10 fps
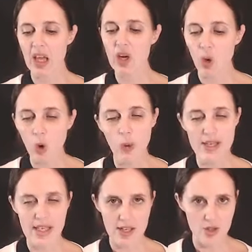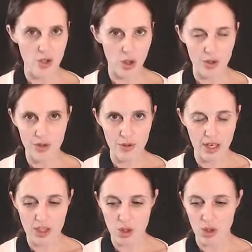It always has to go through
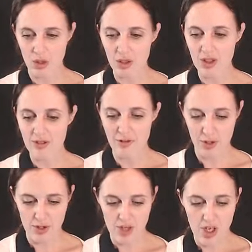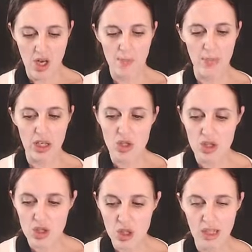a journal first. Make
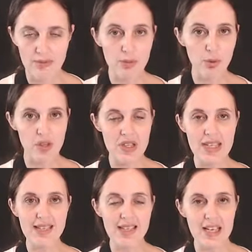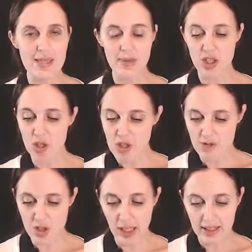sure that you're comfortable with the details. Make sure
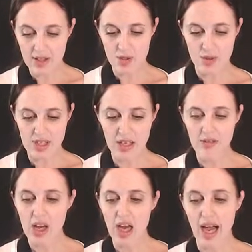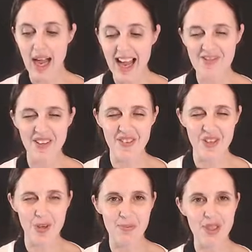you've tried this yourself. I have
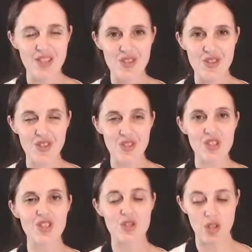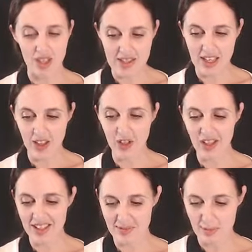given you a printed solution so you can take a
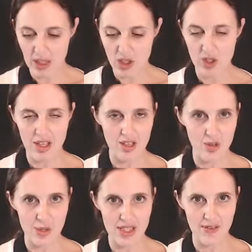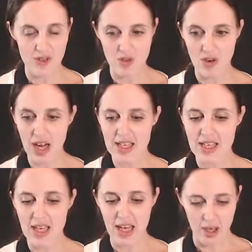look at it and make sure that your stuff is right.
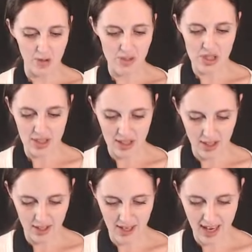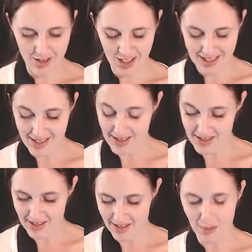And obviously, the, the handwriting
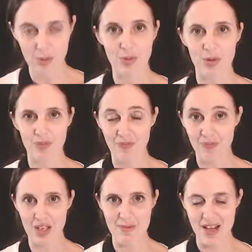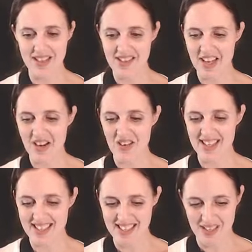is a little bit more the amounts and the
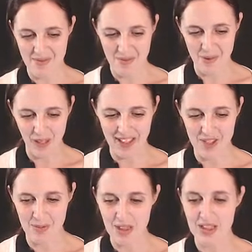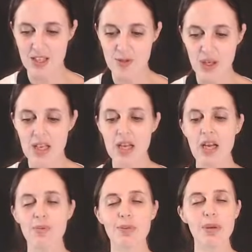handwriting is a little more legible in this one,
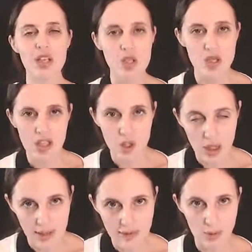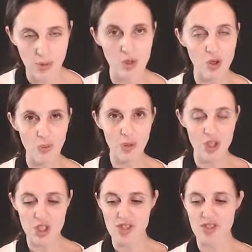but make sure that you're comfortable with your
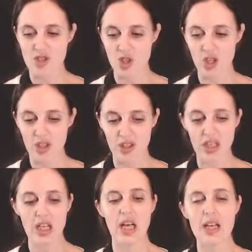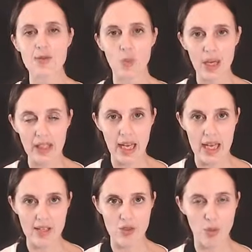purchases journal as well
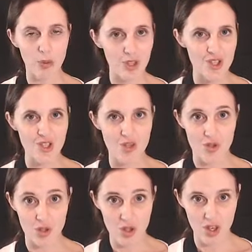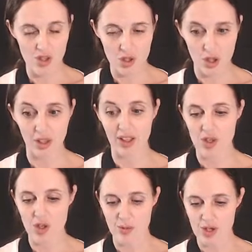as your purchases returns journal
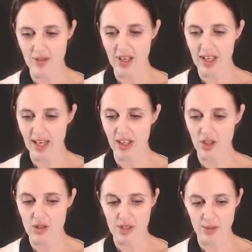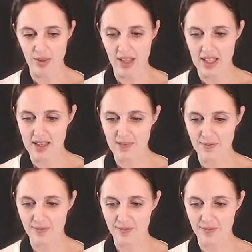in terms of how you deal with that.